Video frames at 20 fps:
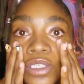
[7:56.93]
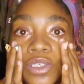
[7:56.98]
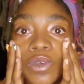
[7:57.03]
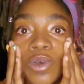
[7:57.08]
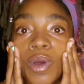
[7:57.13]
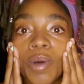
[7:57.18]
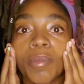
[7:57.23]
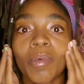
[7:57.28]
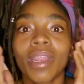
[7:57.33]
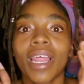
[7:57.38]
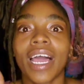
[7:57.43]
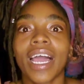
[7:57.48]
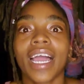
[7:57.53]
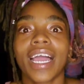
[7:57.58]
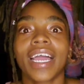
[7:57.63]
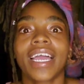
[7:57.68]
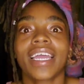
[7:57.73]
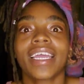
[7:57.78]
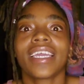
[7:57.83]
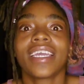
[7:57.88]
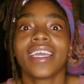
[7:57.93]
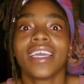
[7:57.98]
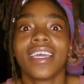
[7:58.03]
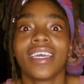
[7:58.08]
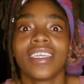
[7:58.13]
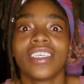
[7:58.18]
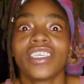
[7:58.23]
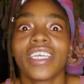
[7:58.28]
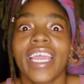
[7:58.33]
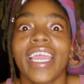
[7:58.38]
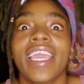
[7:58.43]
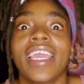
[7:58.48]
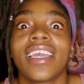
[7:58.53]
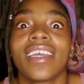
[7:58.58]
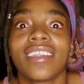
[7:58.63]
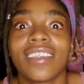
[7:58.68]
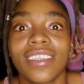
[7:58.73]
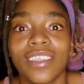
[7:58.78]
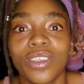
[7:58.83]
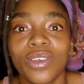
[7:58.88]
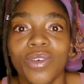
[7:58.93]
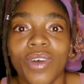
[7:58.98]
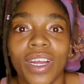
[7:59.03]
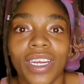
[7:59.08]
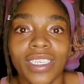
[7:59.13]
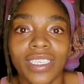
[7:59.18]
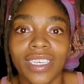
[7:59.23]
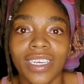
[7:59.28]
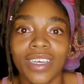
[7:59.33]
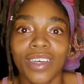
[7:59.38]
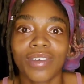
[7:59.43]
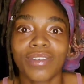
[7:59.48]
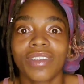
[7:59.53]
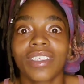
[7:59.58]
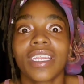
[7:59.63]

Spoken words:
to apply chains to ourselves,